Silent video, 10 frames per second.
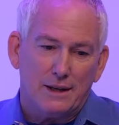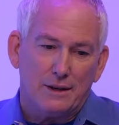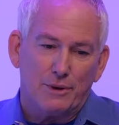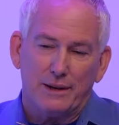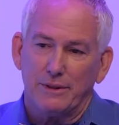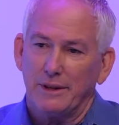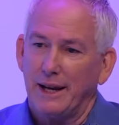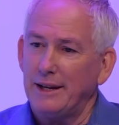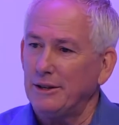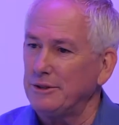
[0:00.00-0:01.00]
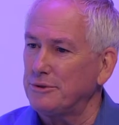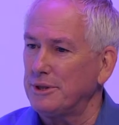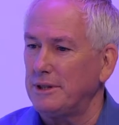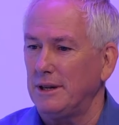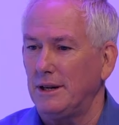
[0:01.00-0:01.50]
We have a
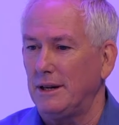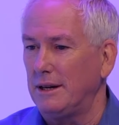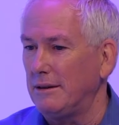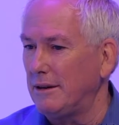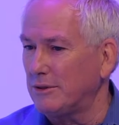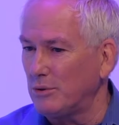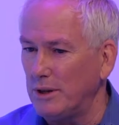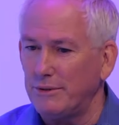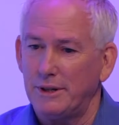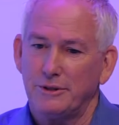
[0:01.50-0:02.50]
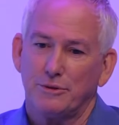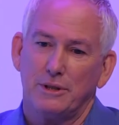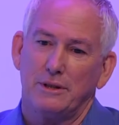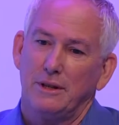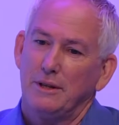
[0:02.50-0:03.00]
800, a 1,200,